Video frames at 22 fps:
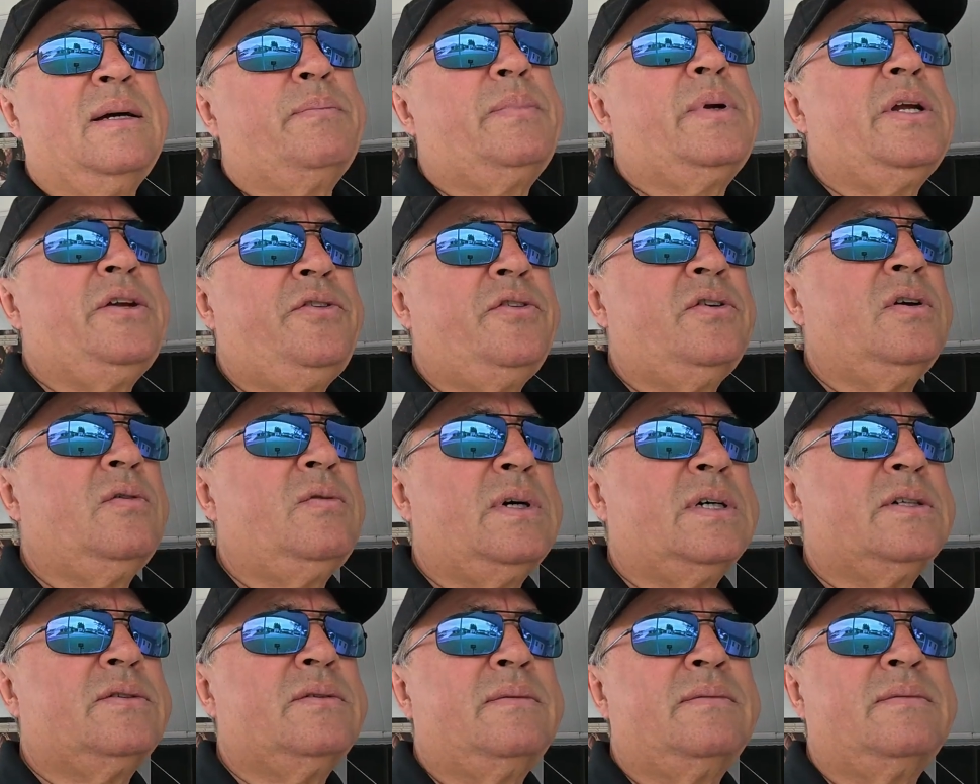Pretty sure it
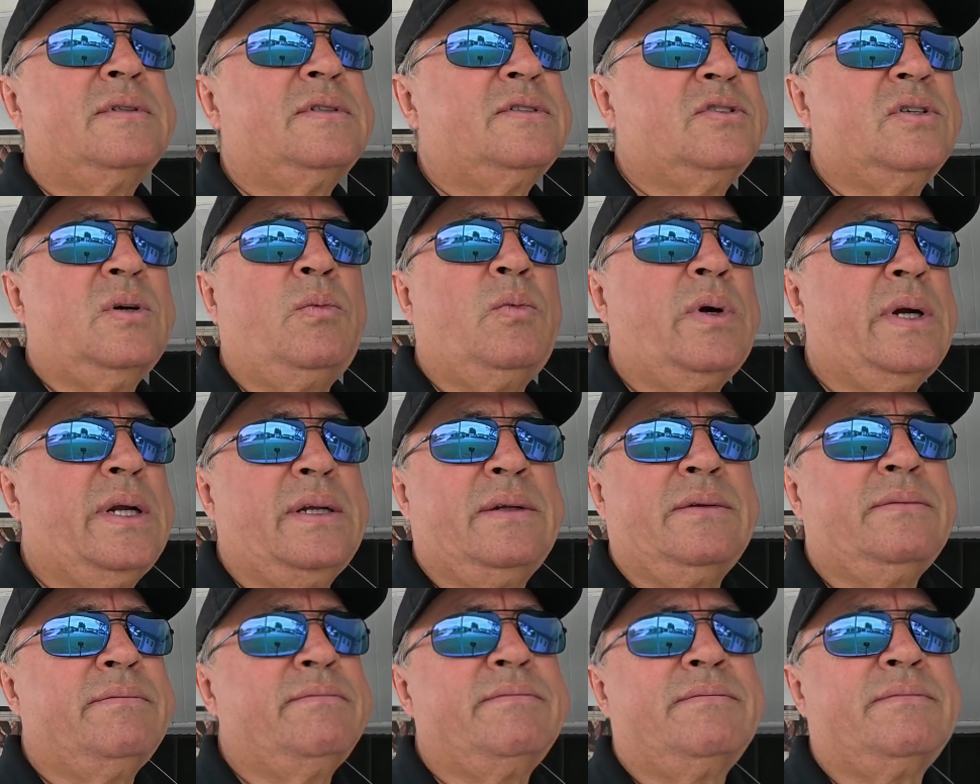was somewhere
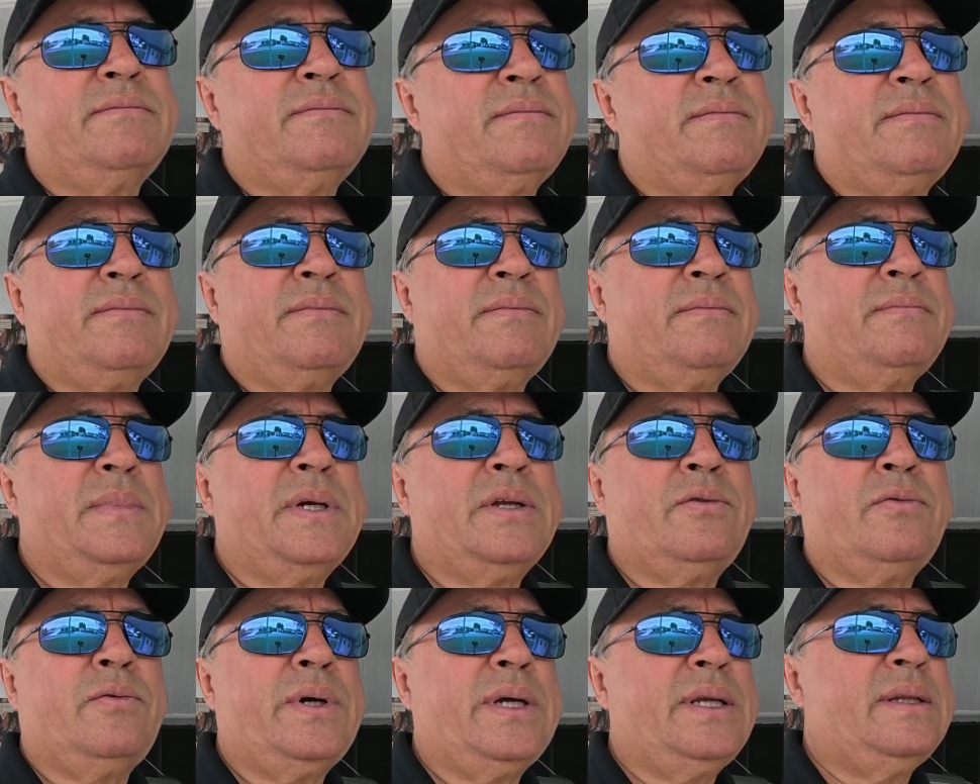in
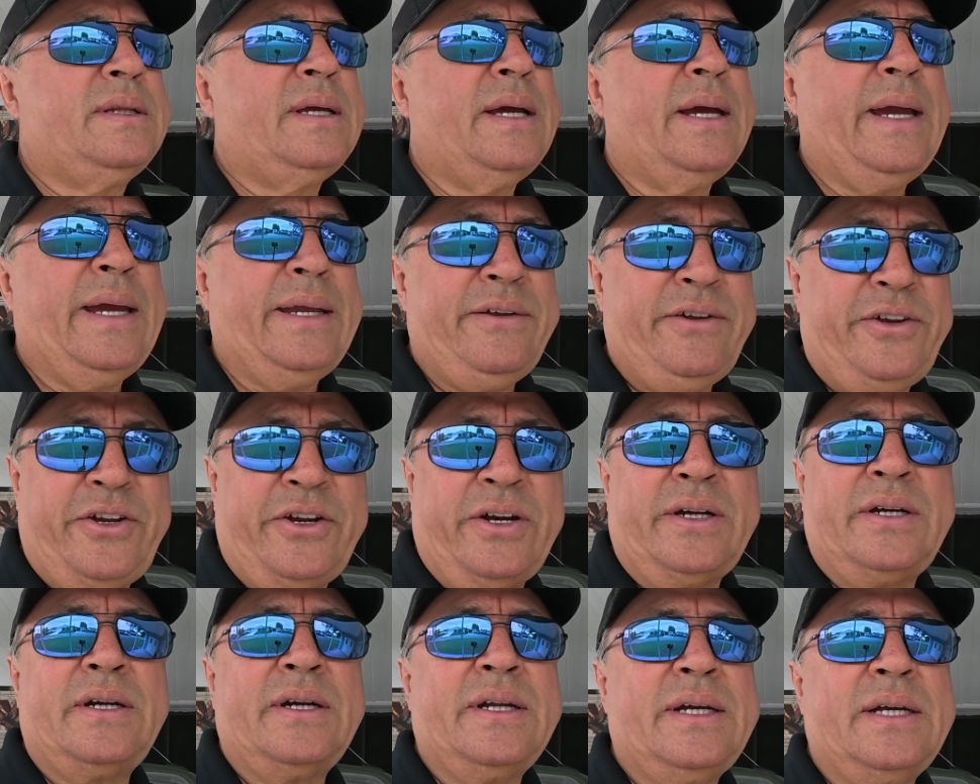between
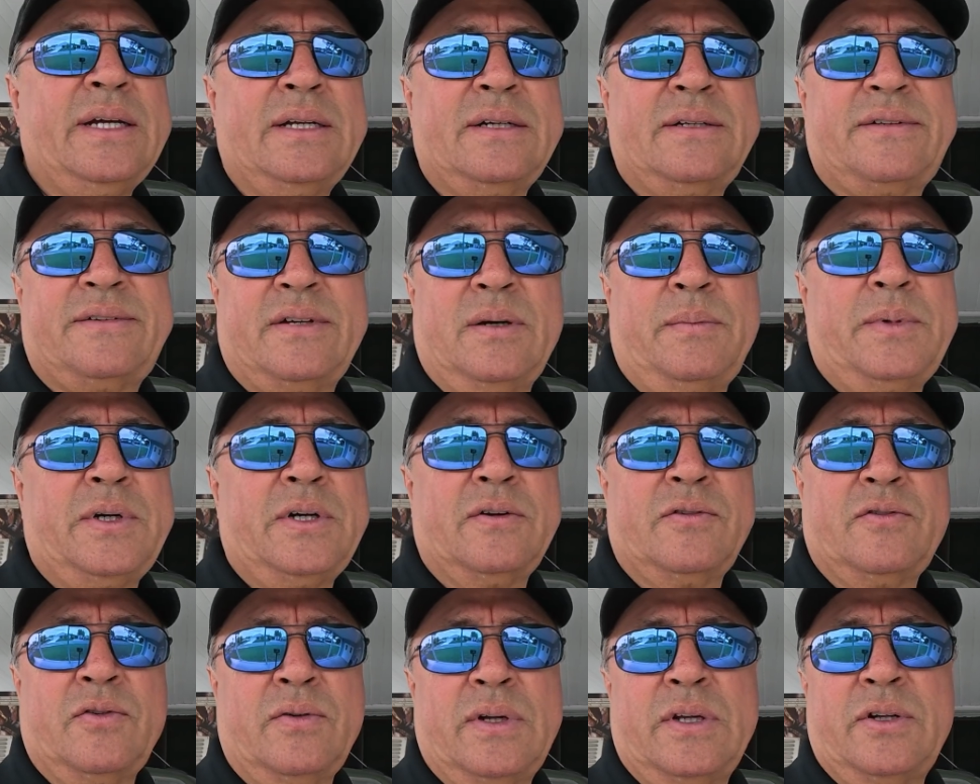January and summer
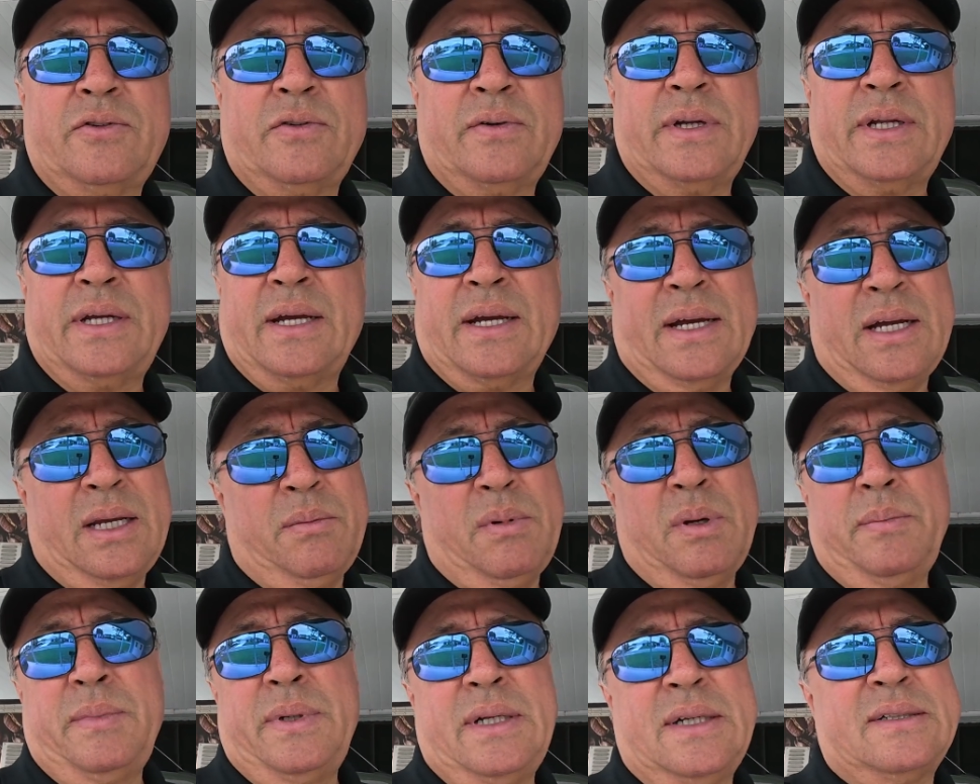of 2020. I can't
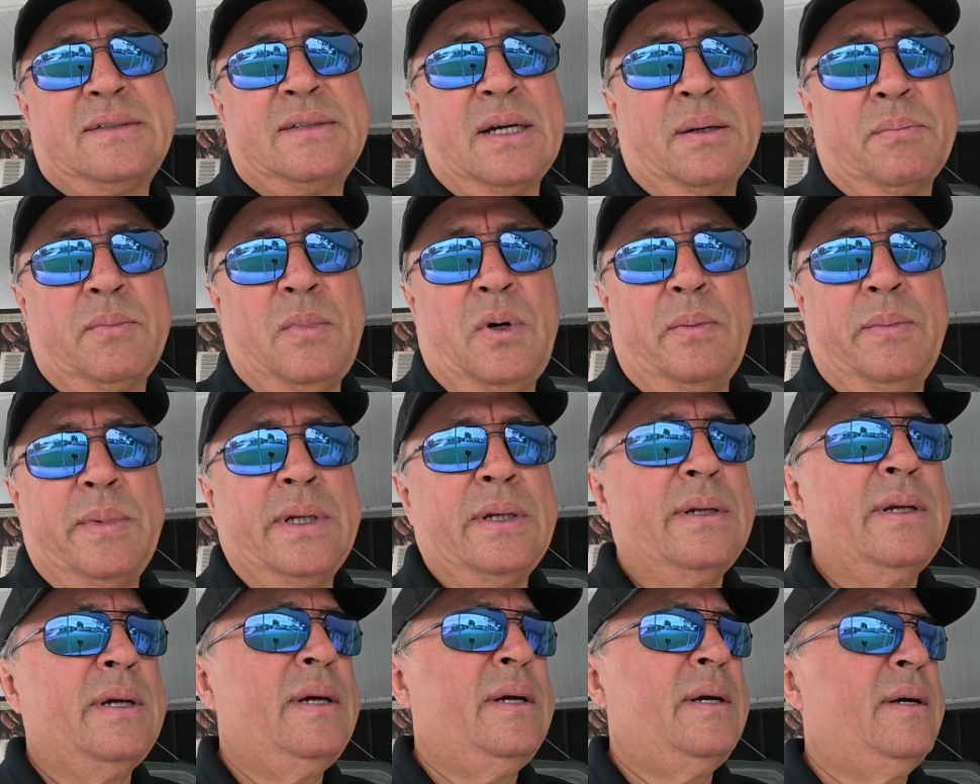remember the exact moment.